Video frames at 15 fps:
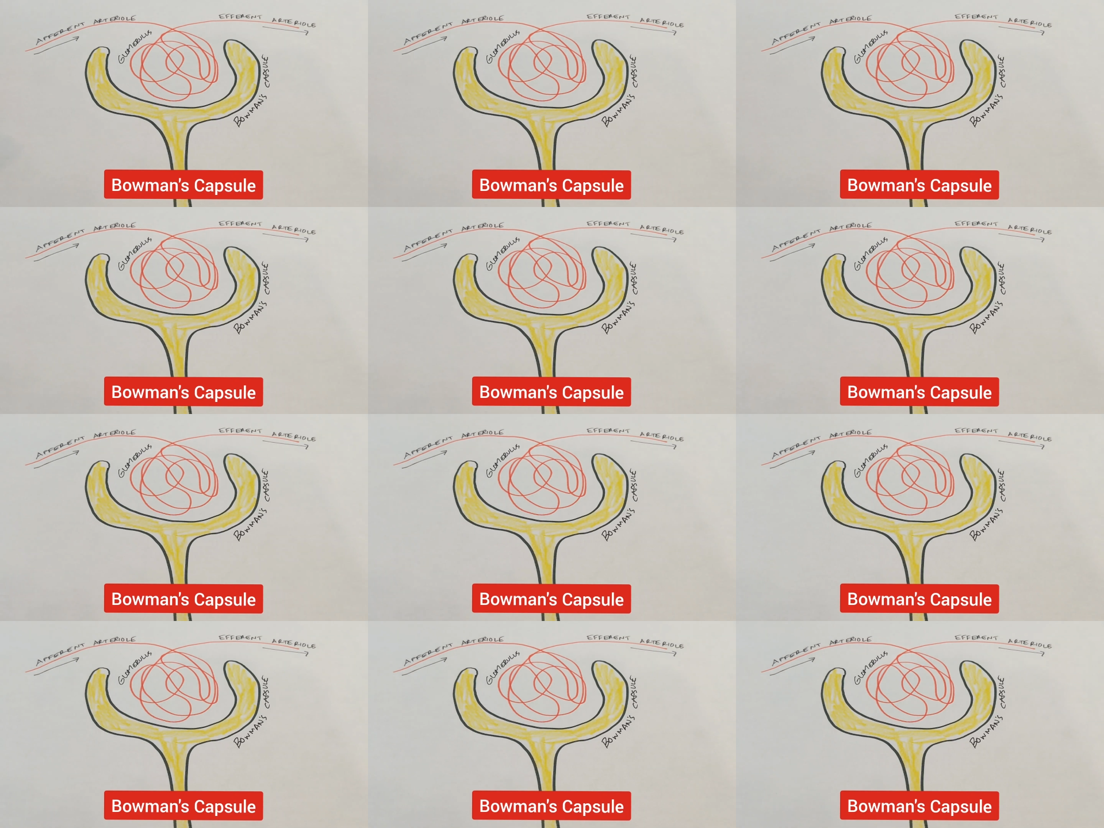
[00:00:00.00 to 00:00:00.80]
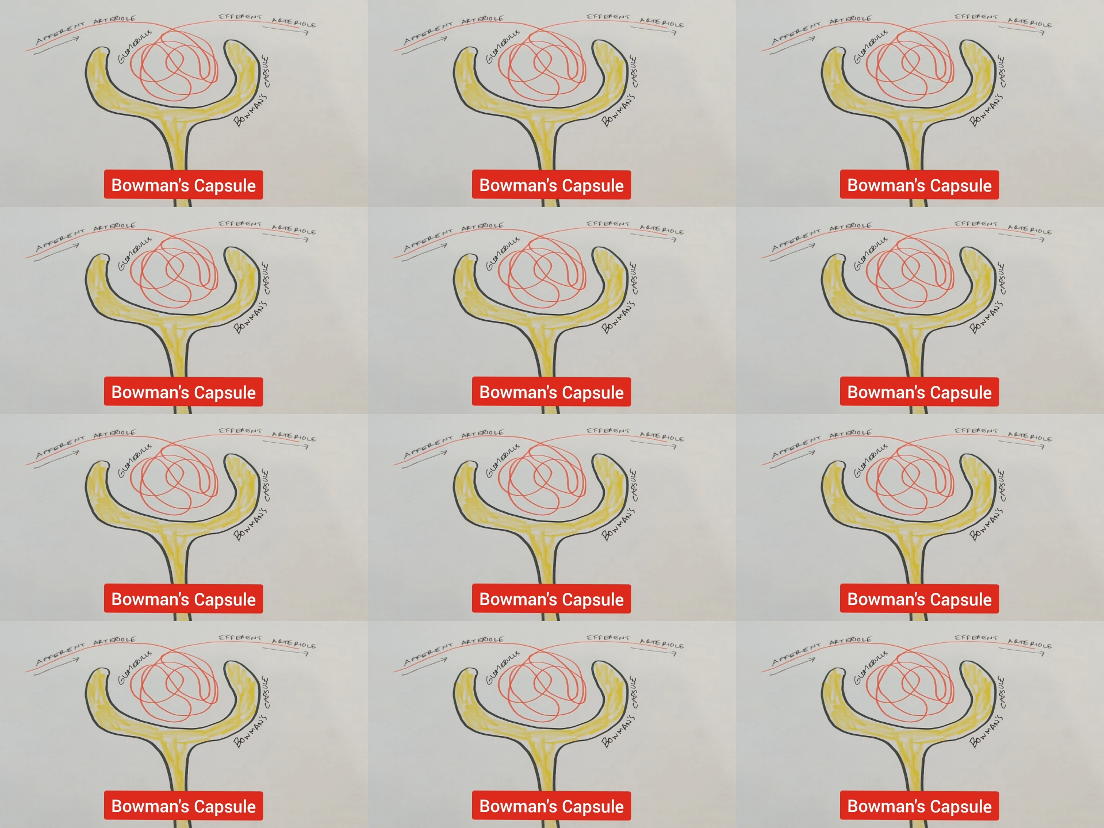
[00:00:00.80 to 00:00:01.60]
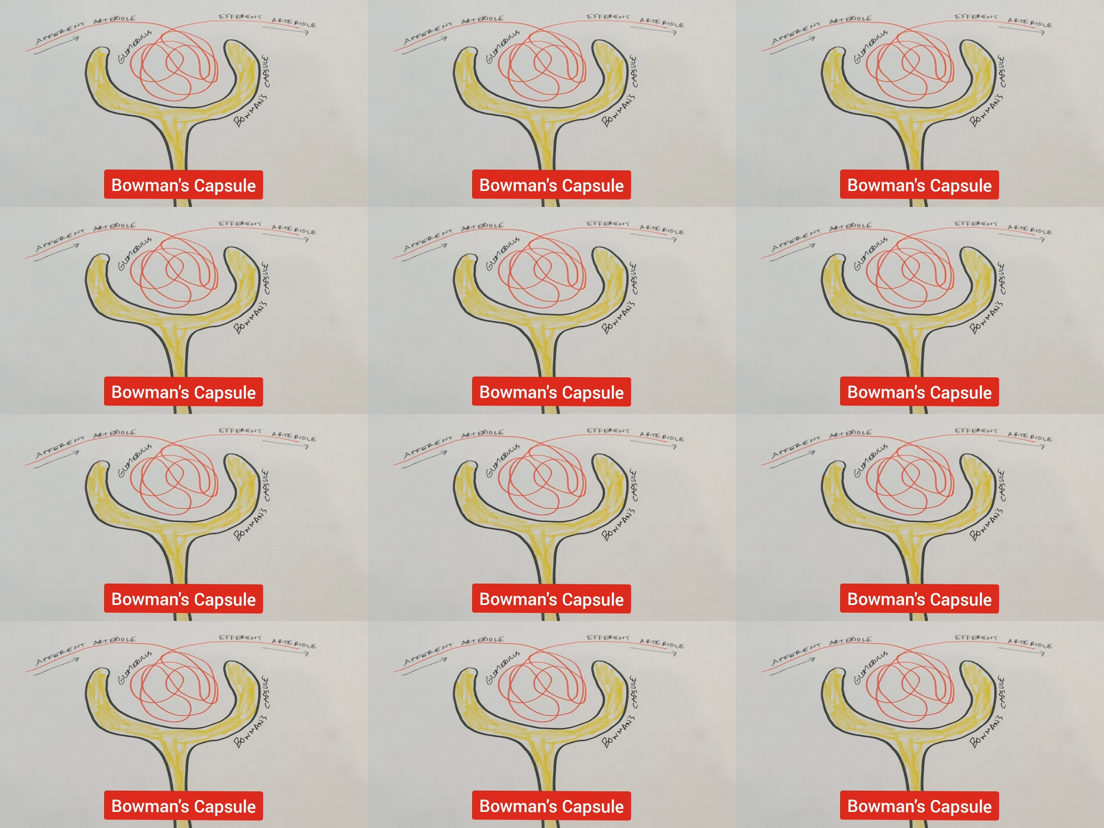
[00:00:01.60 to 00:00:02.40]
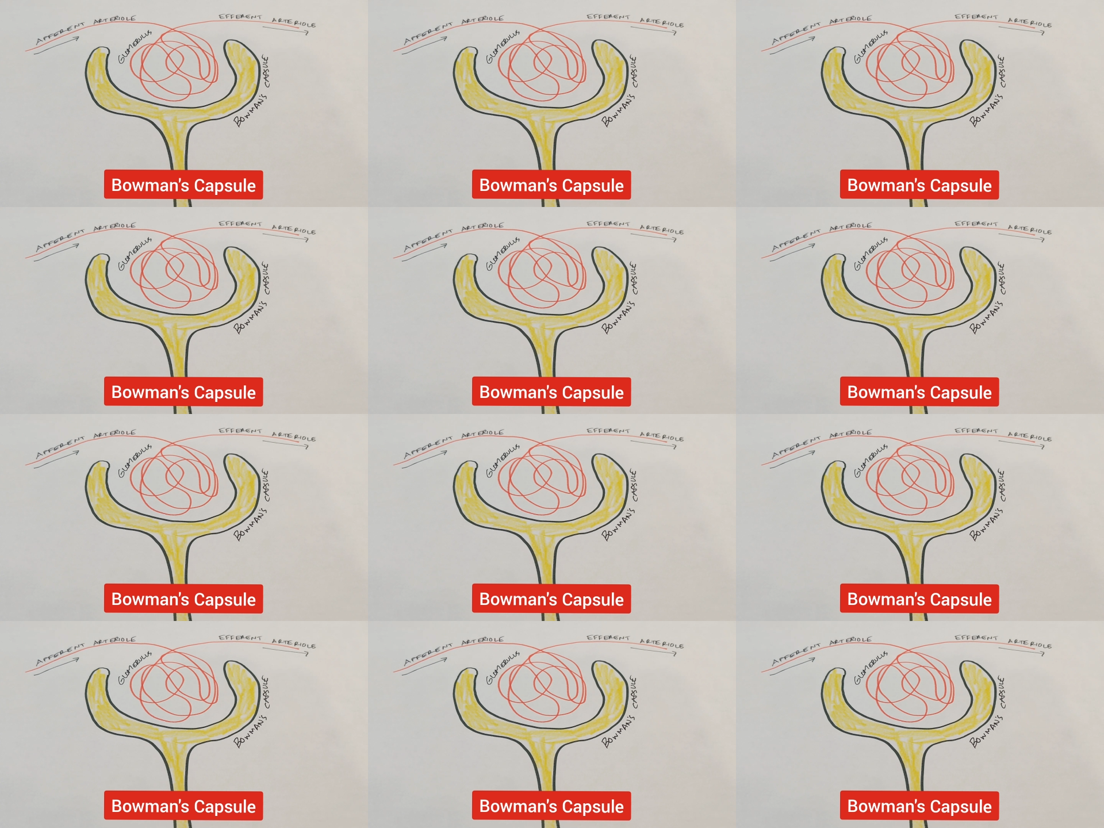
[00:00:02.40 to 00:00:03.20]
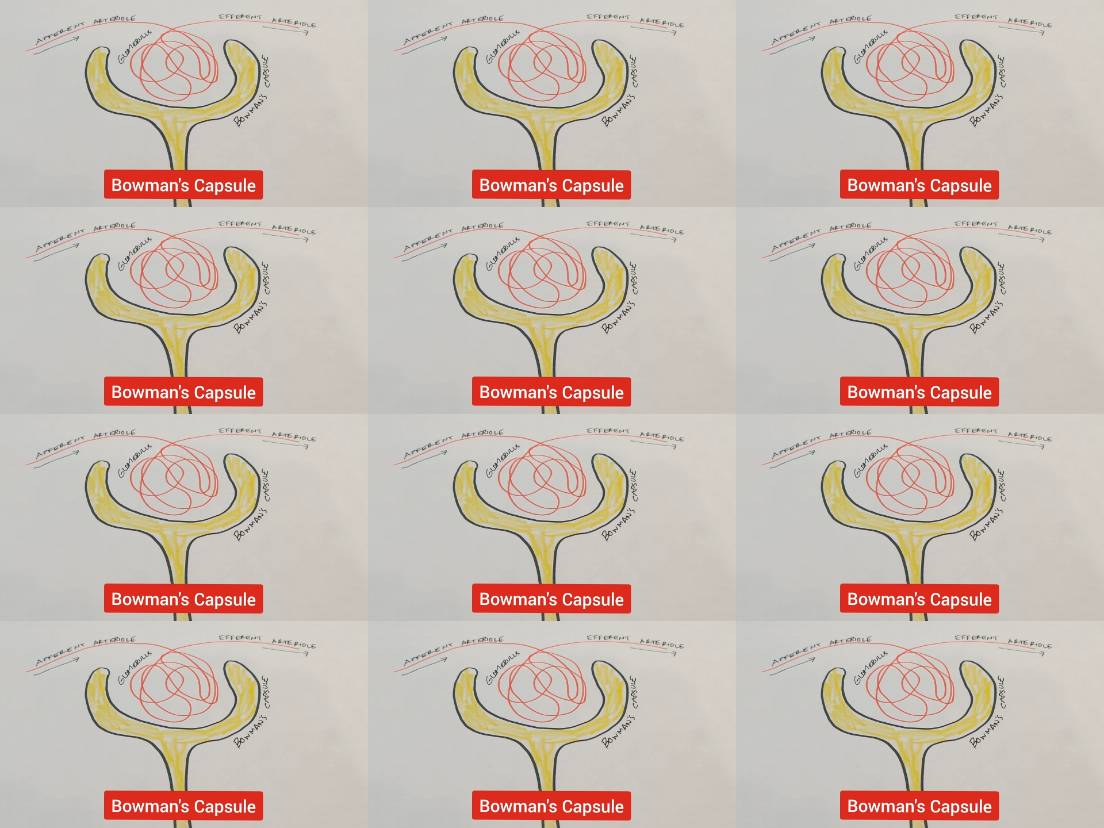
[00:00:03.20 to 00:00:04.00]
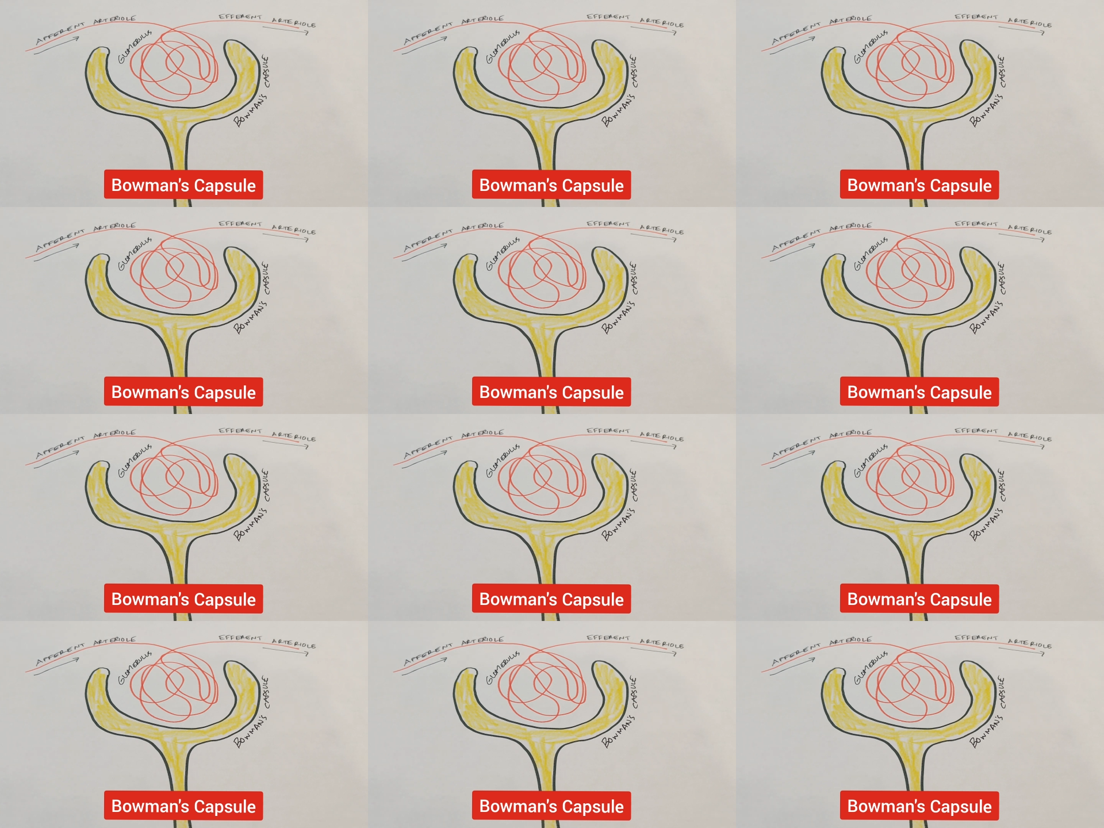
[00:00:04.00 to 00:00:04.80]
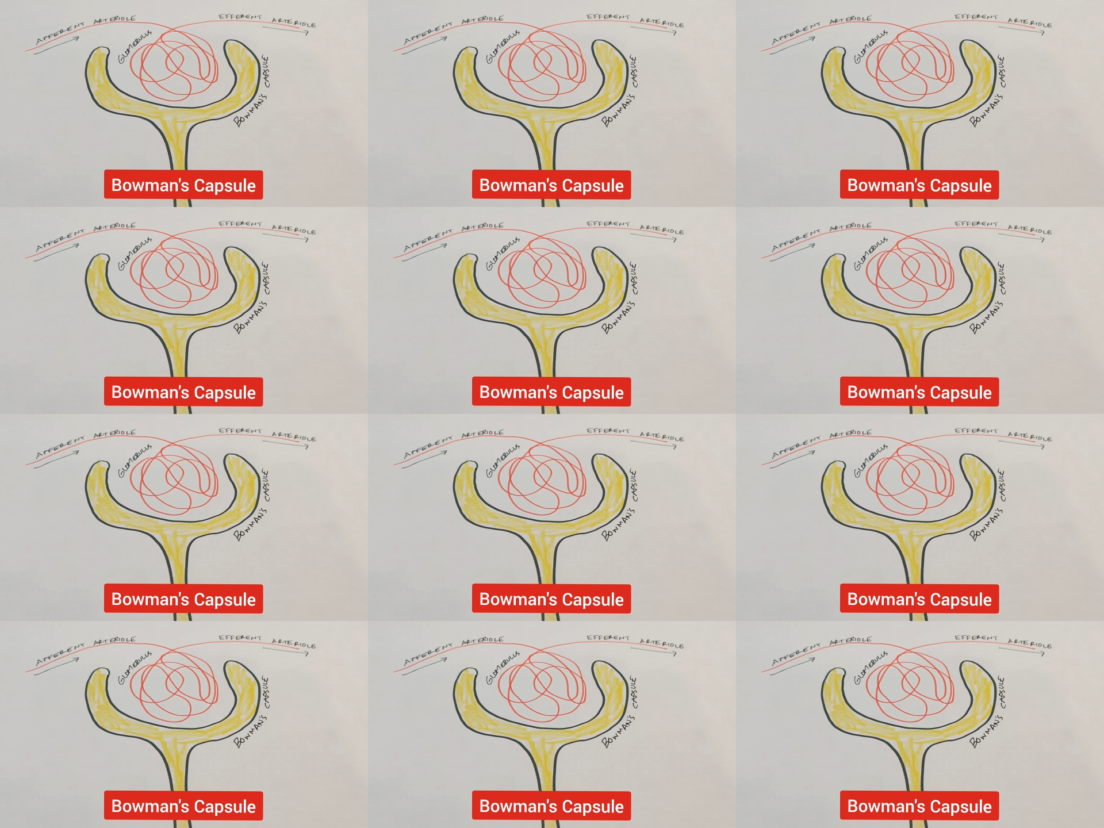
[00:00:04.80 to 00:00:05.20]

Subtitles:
Nobody's mouth can be seen.